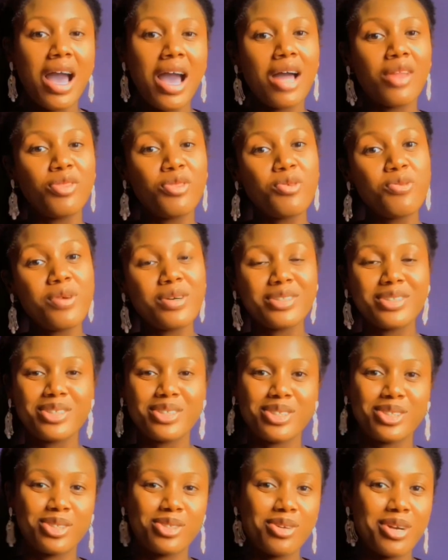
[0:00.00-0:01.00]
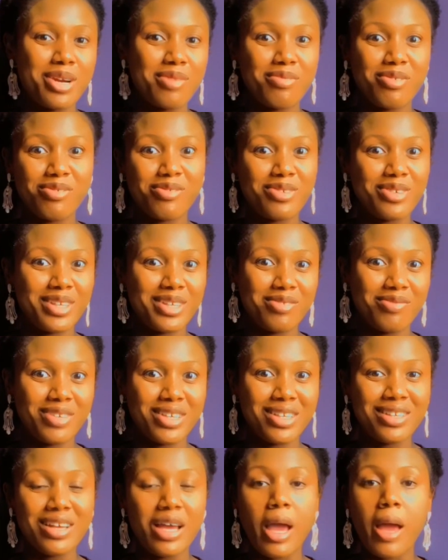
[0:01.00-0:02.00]
and do well to subscribe before
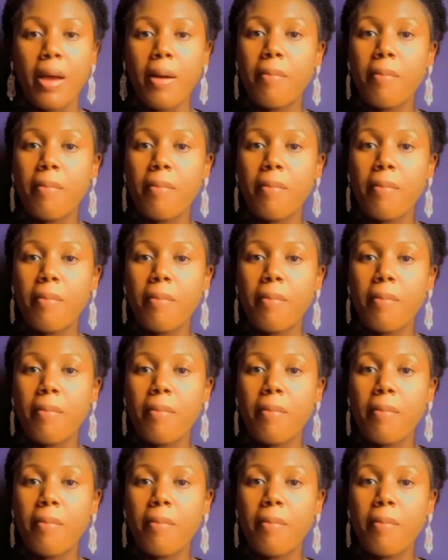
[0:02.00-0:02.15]
leaving.